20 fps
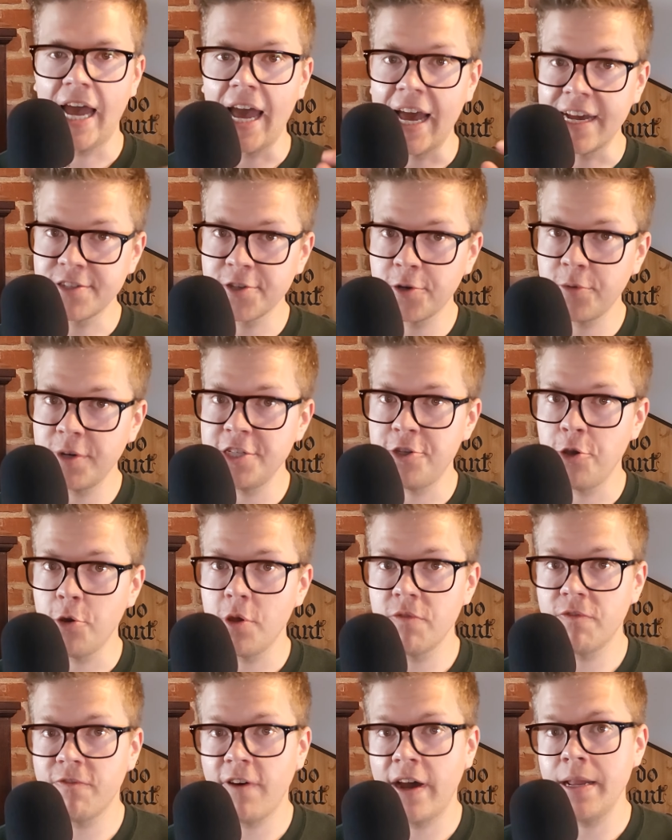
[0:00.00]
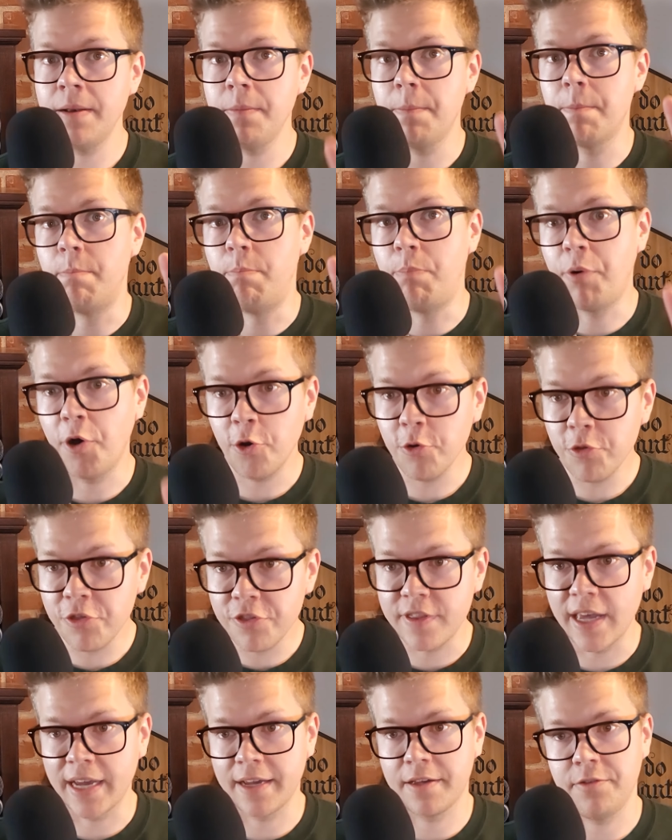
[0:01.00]
As always, you can find
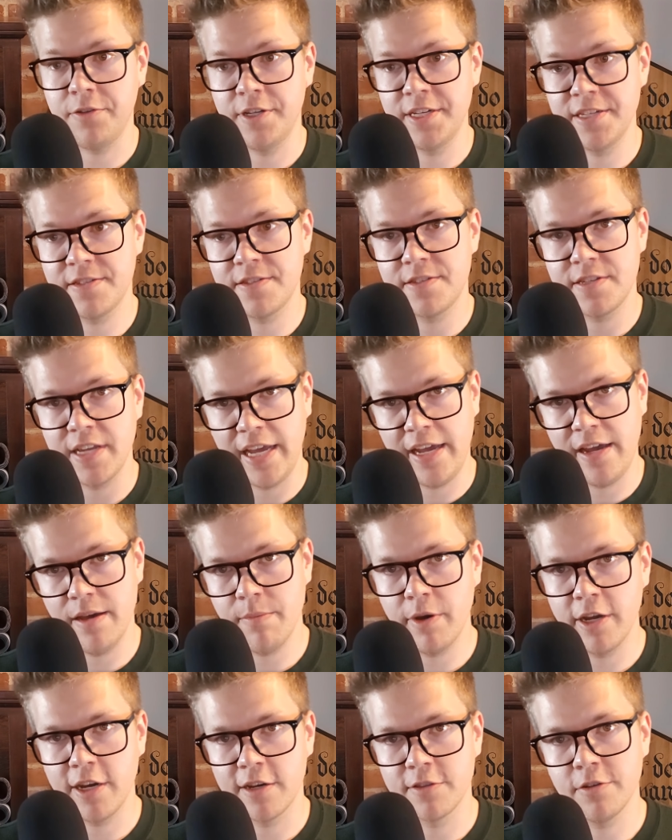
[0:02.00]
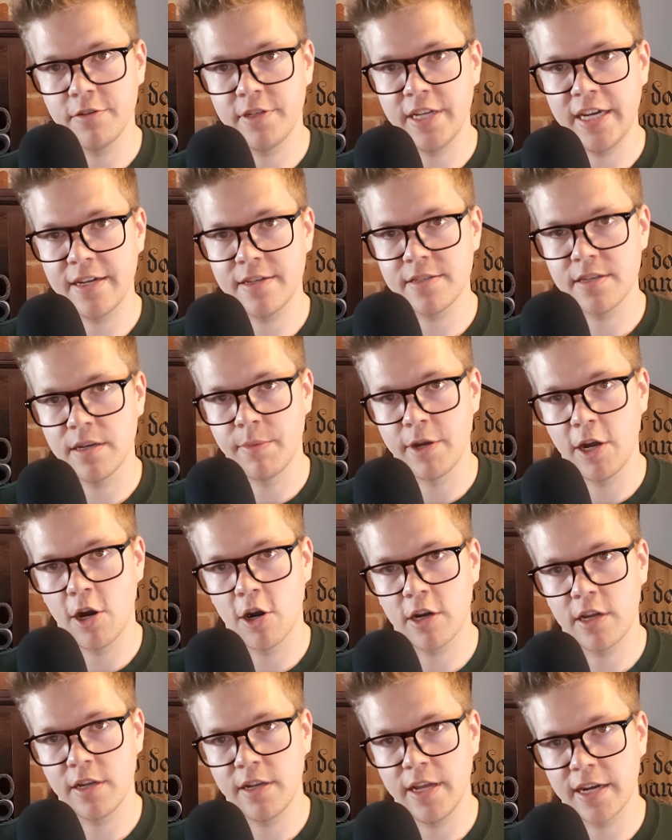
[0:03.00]
both deck lists and my other decks on my
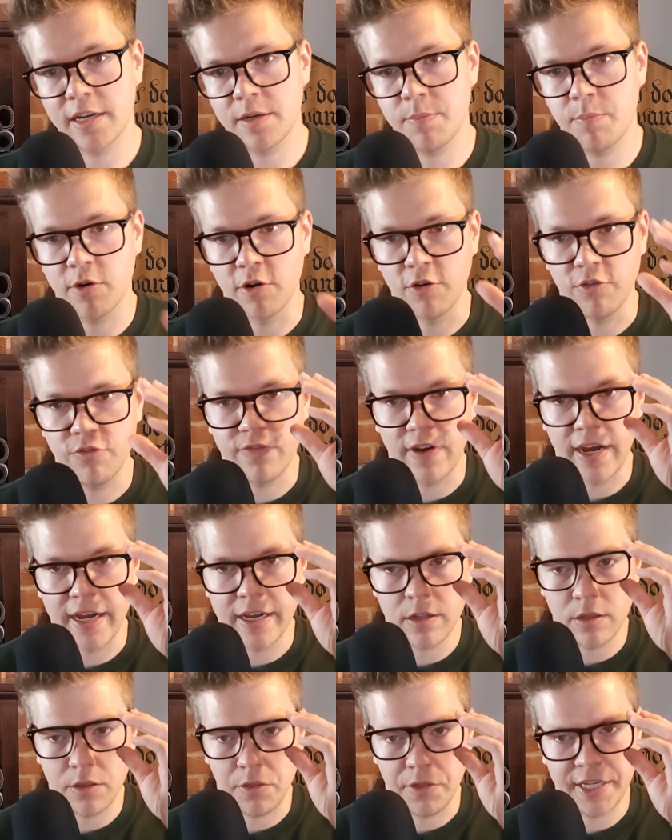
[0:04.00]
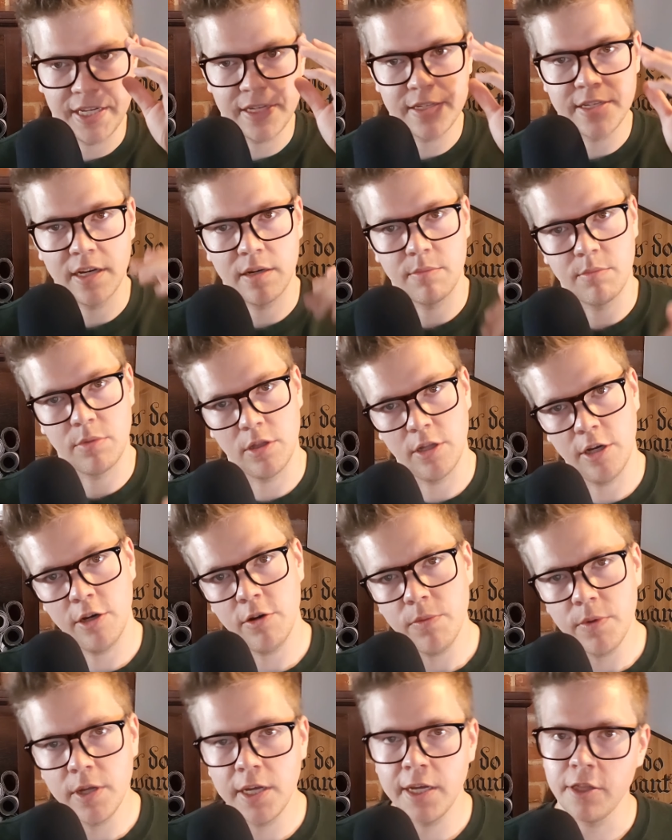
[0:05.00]
Archidect profile linked down
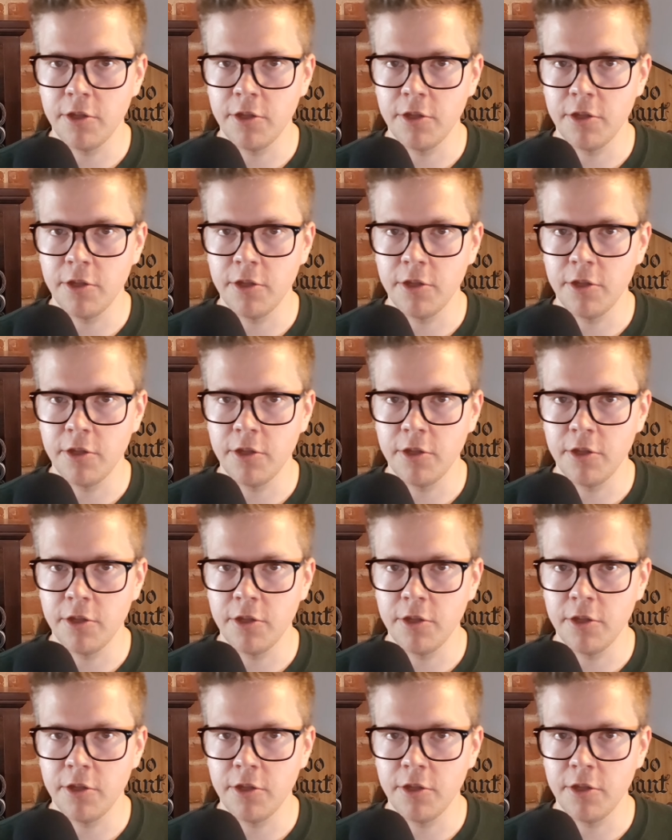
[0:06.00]
below.